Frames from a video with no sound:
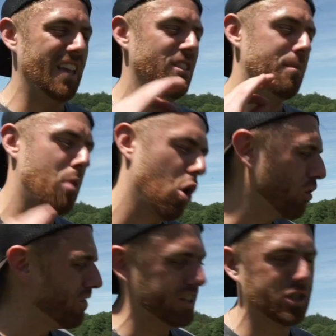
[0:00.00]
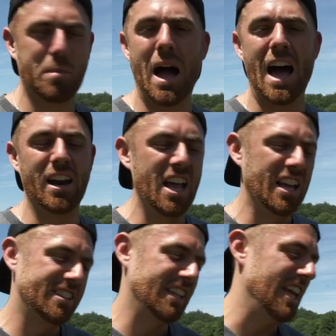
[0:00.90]
in the perfect spot
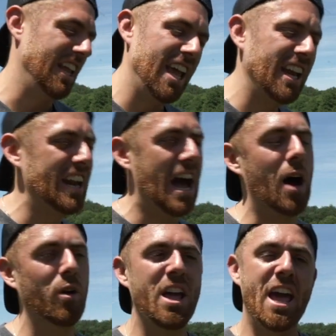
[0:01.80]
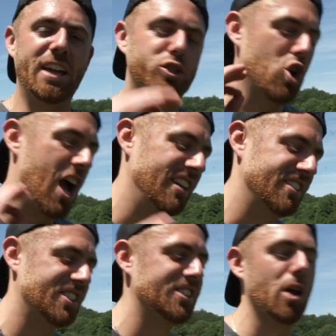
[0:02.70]
to get in and out and try and
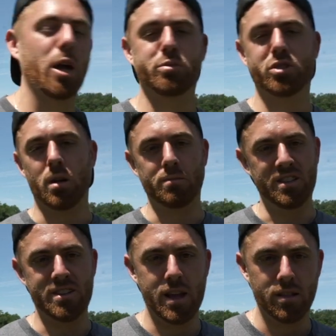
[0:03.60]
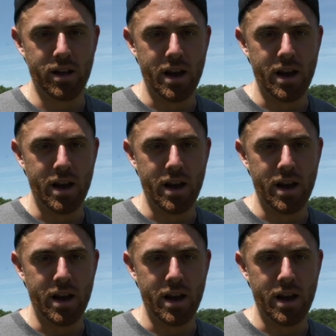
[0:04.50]
snipe something in daylight